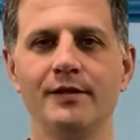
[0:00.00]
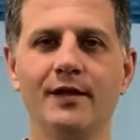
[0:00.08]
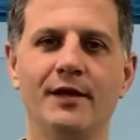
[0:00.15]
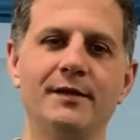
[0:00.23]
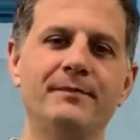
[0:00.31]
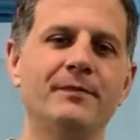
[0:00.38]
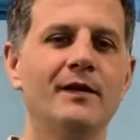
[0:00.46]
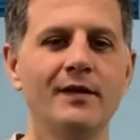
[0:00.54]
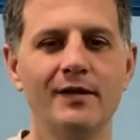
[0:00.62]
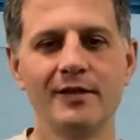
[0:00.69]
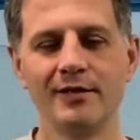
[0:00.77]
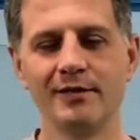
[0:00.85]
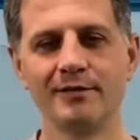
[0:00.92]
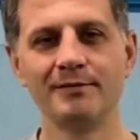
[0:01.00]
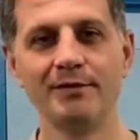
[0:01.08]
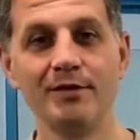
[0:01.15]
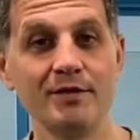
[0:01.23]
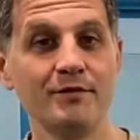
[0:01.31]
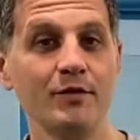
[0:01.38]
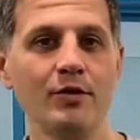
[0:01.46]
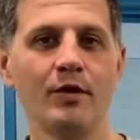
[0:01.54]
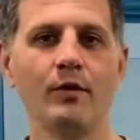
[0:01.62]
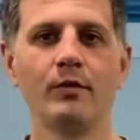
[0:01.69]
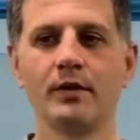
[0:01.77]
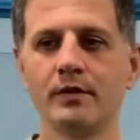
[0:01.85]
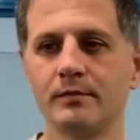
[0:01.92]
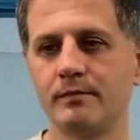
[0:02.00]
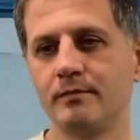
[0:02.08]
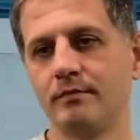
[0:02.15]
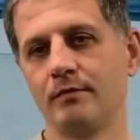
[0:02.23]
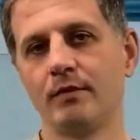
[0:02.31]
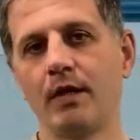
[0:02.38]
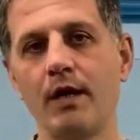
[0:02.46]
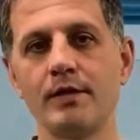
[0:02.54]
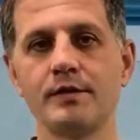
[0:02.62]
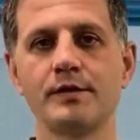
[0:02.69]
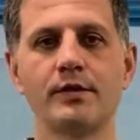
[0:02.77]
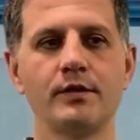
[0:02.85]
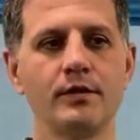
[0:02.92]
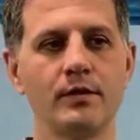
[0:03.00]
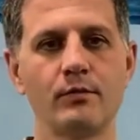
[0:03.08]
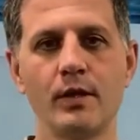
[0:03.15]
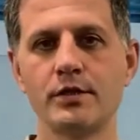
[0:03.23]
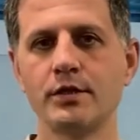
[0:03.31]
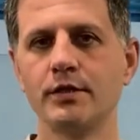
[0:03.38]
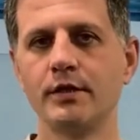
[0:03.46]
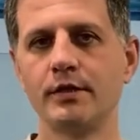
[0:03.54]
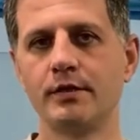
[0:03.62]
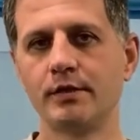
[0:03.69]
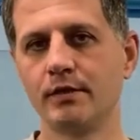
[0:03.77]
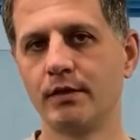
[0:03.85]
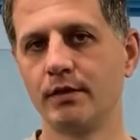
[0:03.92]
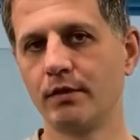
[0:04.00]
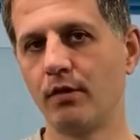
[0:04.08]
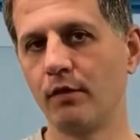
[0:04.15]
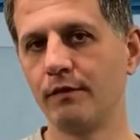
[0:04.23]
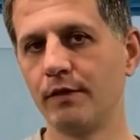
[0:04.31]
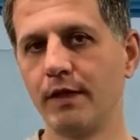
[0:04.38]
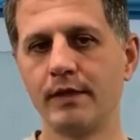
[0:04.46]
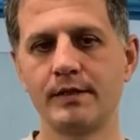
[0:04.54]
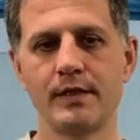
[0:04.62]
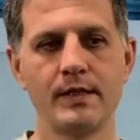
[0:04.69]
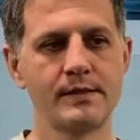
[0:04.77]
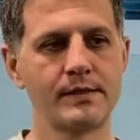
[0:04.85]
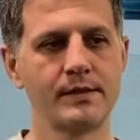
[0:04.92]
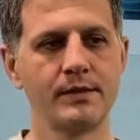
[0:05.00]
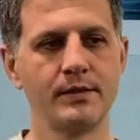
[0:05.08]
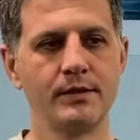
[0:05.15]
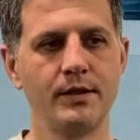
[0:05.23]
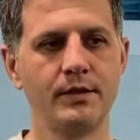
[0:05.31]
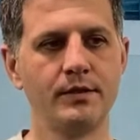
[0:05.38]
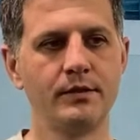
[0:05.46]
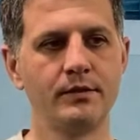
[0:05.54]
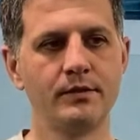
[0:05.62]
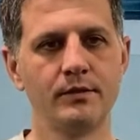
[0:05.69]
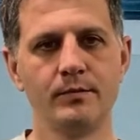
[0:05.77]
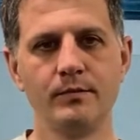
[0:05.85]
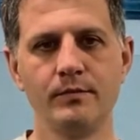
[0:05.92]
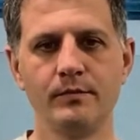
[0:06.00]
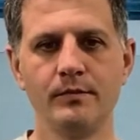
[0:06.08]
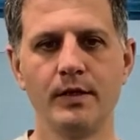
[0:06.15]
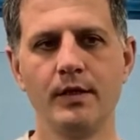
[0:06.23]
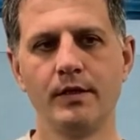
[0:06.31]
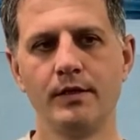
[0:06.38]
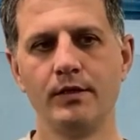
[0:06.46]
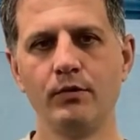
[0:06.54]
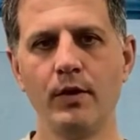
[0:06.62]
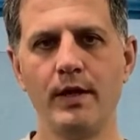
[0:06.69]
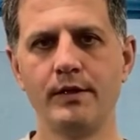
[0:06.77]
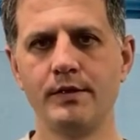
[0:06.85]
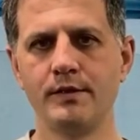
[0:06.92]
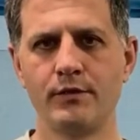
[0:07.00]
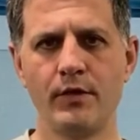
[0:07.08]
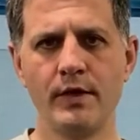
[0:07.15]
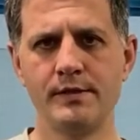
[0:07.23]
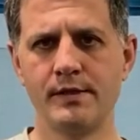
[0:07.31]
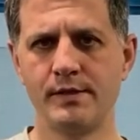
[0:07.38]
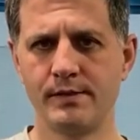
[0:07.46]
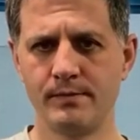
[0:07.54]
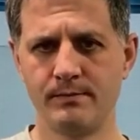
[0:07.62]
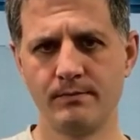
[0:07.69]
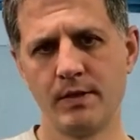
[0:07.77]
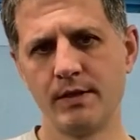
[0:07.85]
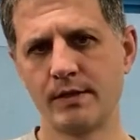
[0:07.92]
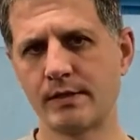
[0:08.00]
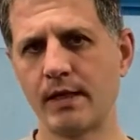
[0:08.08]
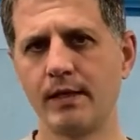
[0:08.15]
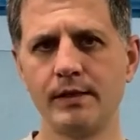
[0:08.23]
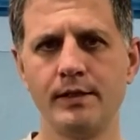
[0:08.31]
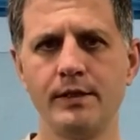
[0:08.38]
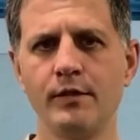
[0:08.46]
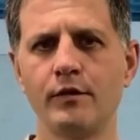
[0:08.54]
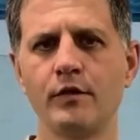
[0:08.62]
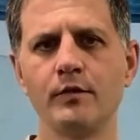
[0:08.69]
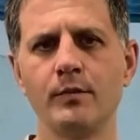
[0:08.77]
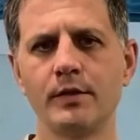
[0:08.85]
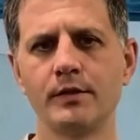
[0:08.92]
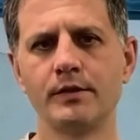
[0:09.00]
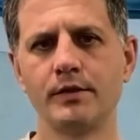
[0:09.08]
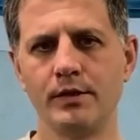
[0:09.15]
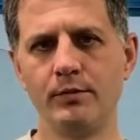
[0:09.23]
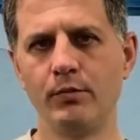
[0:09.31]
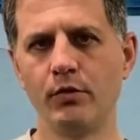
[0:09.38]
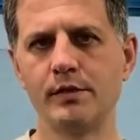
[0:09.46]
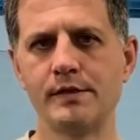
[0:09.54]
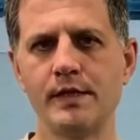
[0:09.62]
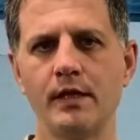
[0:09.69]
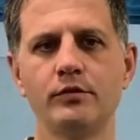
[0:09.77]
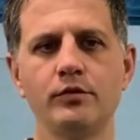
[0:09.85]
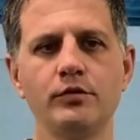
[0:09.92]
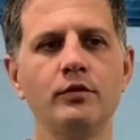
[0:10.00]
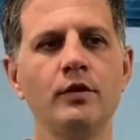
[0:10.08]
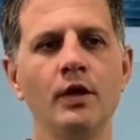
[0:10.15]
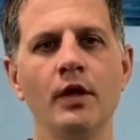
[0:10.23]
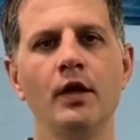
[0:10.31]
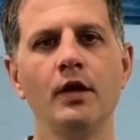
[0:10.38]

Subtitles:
Hi, in this video I will answer a question that often gets asked, and the way it is phrased is slightly different, but it boils down to